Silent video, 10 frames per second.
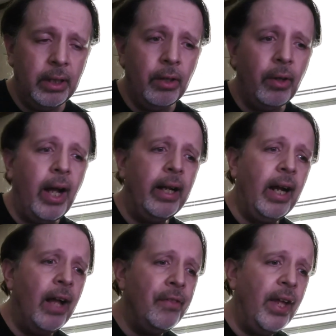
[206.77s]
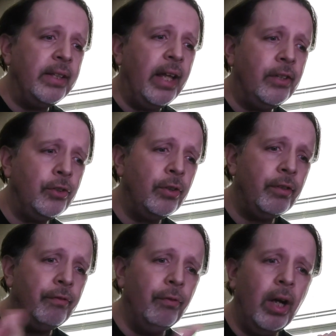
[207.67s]
You know, I think they
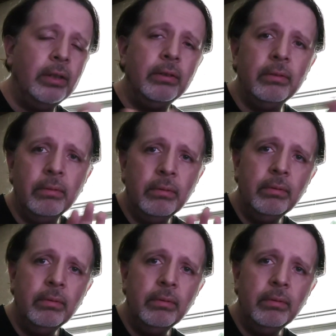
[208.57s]
sort of run